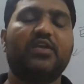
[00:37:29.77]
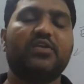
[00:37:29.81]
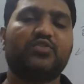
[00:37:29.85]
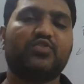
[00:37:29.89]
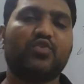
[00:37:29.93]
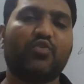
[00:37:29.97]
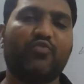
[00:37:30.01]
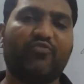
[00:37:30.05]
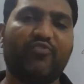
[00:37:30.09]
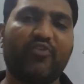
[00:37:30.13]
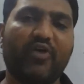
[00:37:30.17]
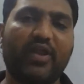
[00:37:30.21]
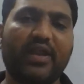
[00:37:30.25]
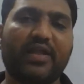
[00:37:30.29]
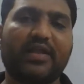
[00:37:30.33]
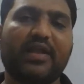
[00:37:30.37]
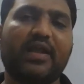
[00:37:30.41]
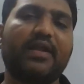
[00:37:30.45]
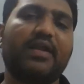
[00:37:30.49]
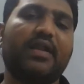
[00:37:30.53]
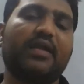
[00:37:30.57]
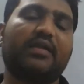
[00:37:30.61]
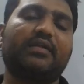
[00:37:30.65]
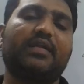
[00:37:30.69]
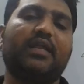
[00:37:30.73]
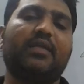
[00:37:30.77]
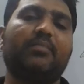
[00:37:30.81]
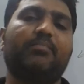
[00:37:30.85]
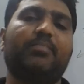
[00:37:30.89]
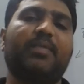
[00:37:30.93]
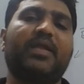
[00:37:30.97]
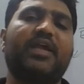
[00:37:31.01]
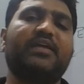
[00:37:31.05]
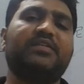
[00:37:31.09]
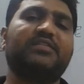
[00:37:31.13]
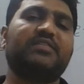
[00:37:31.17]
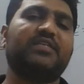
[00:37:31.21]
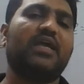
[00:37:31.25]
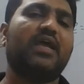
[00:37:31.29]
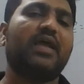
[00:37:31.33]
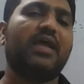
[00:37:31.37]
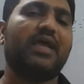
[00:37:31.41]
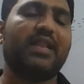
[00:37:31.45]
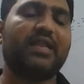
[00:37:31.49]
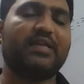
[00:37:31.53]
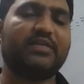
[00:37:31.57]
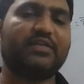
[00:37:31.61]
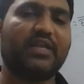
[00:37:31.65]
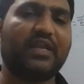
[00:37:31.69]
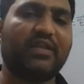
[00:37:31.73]
So for a conducting plates,
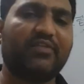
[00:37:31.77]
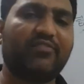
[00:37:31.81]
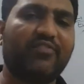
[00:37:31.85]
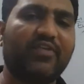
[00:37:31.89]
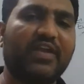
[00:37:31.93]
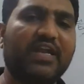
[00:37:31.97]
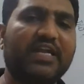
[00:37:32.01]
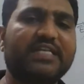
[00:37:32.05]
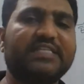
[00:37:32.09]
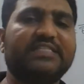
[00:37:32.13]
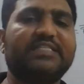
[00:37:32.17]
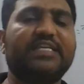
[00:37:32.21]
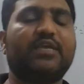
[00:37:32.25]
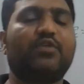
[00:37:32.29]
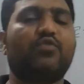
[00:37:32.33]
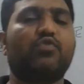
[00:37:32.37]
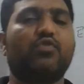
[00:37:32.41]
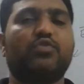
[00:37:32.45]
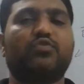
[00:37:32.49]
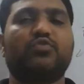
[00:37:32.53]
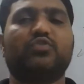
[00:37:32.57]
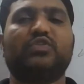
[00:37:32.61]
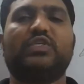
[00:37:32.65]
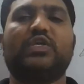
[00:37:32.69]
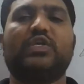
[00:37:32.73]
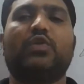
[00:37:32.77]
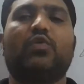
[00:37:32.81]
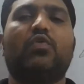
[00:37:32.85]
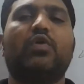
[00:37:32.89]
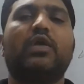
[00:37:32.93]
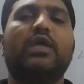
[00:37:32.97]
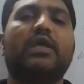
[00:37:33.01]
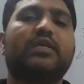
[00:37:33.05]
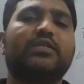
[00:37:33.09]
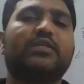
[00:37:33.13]
electric field is equal to 0.